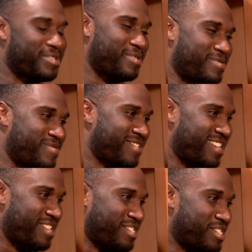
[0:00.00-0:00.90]
So,
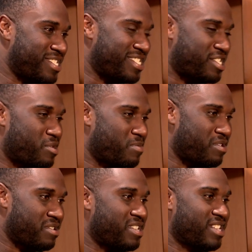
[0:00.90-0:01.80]
yeah, it's good to see him
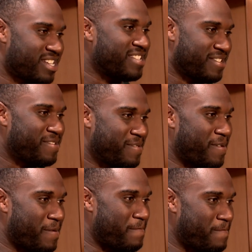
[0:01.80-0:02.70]
here.
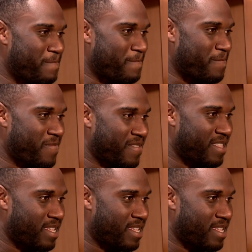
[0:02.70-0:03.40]
Yeah.